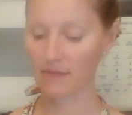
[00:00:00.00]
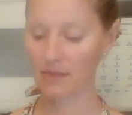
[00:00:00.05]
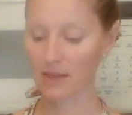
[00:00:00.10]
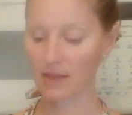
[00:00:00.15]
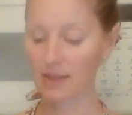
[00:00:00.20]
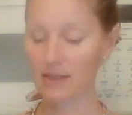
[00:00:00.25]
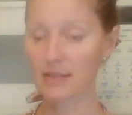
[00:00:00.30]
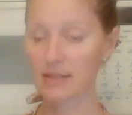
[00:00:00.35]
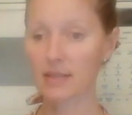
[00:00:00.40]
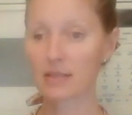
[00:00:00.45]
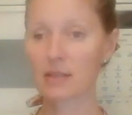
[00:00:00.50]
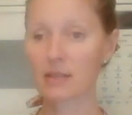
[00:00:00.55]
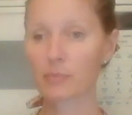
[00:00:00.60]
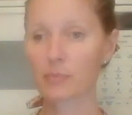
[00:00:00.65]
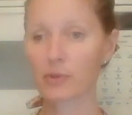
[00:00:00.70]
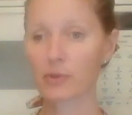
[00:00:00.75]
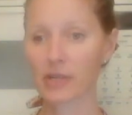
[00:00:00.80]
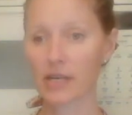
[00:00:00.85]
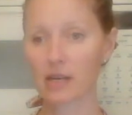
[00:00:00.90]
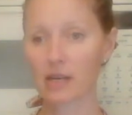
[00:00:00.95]
This is a
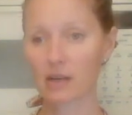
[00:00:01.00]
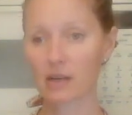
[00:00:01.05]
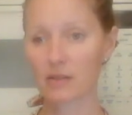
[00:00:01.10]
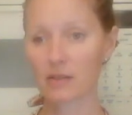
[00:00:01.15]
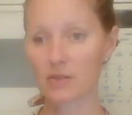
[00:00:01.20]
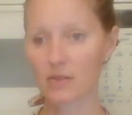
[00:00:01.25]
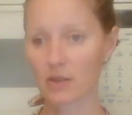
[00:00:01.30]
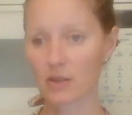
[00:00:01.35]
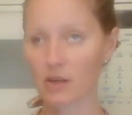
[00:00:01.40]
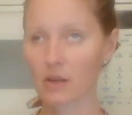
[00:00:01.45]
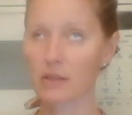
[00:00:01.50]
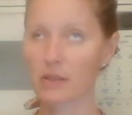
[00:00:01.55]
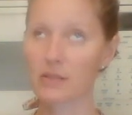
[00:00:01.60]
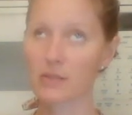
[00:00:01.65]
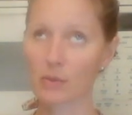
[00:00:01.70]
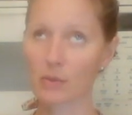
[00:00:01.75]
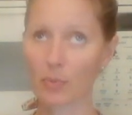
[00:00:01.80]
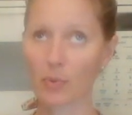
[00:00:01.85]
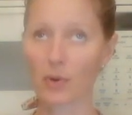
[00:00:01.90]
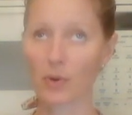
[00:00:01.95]
precursor, it
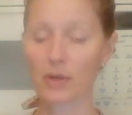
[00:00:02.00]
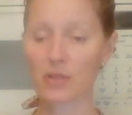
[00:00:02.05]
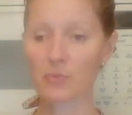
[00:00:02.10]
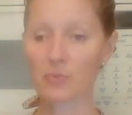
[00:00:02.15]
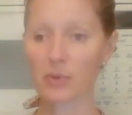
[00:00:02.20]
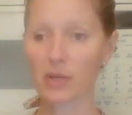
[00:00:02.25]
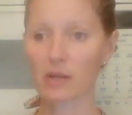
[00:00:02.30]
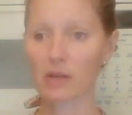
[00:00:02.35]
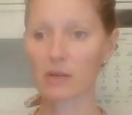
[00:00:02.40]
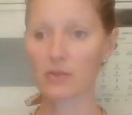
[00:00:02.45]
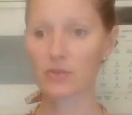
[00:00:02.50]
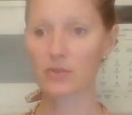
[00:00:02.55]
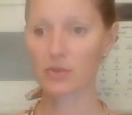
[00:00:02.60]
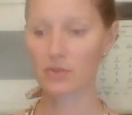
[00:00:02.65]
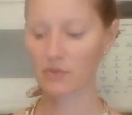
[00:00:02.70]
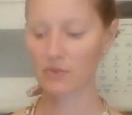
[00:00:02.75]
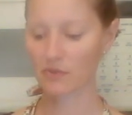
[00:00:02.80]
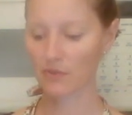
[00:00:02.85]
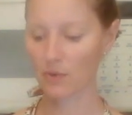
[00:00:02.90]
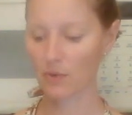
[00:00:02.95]
supports
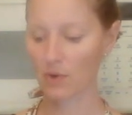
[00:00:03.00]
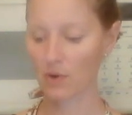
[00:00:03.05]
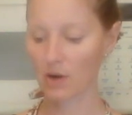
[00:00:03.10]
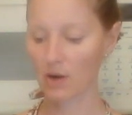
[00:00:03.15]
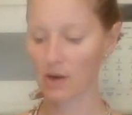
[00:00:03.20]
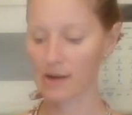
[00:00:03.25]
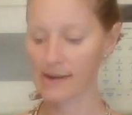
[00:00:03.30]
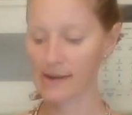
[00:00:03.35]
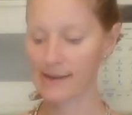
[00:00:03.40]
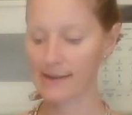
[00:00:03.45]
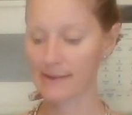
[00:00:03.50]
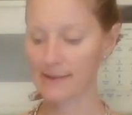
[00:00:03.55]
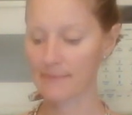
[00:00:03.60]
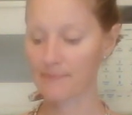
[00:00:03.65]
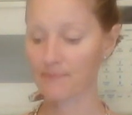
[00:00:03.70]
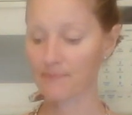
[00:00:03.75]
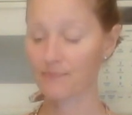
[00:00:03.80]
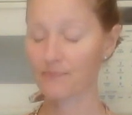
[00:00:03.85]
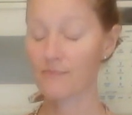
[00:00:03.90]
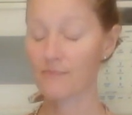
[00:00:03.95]
precursors for
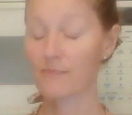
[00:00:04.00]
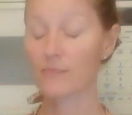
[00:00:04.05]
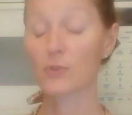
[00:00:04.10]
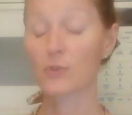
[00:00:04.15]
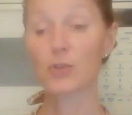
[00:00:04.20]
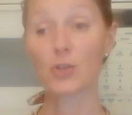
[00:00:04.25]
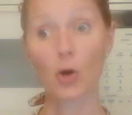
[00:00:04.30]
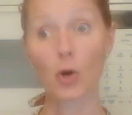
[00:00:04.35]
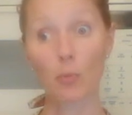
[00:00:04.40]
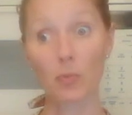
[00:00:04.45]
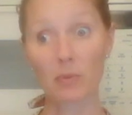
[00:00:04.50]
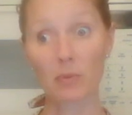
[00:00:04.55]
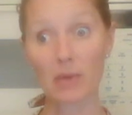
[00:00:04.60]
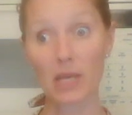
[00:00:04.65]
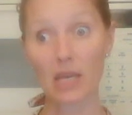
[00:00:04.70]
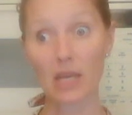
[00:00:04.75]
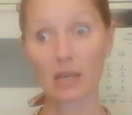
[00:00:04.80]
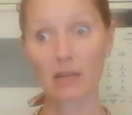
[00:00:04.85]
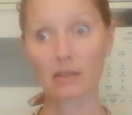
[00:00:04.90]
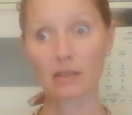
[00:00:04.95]

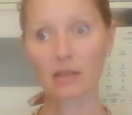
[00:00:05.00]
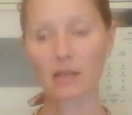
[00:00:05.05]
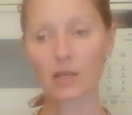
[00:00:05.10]
dopamine.